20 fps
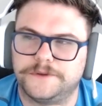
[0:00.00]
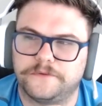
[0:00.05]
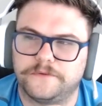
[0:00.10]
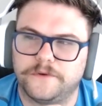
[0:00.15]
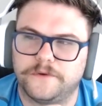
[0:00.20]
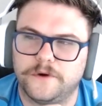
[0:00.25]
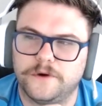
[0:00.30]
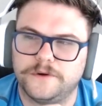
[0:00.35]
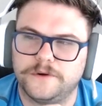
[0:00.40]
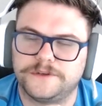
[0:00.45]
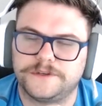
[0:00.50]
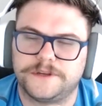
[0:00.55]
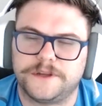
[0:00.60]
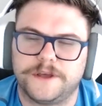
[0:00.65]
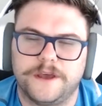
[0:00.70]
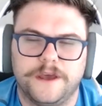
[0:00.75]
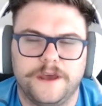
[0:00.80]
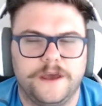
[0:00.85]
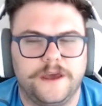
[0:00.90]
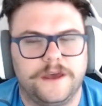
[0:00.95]
first
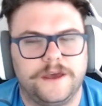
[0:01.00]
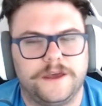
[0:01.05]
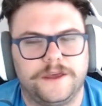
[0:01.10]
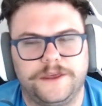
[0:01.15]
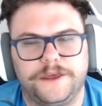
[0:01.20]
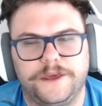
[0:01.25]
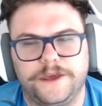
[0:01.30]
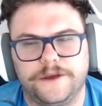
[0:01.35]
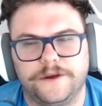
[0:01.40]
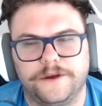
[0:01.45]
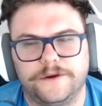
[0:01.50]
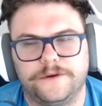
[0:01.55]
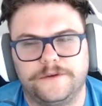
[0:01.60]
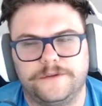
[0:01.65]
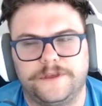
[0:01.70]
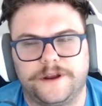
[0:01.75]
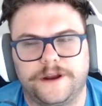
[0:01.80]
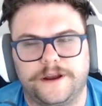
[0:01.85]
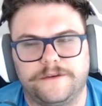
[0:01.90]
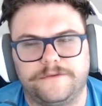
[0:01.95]
year
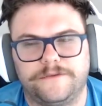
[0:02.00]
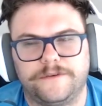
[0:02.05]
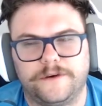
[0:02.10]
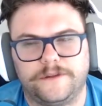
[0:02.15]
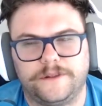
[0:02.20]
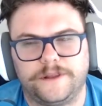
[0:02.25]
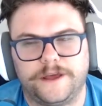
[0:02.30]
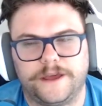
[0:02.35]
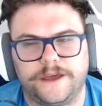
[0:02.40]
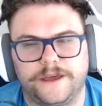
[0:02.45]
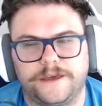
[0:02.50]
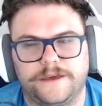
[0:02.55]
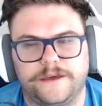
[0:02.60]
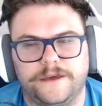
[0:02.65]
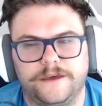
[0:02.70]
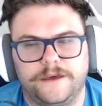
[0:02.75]
that i felt like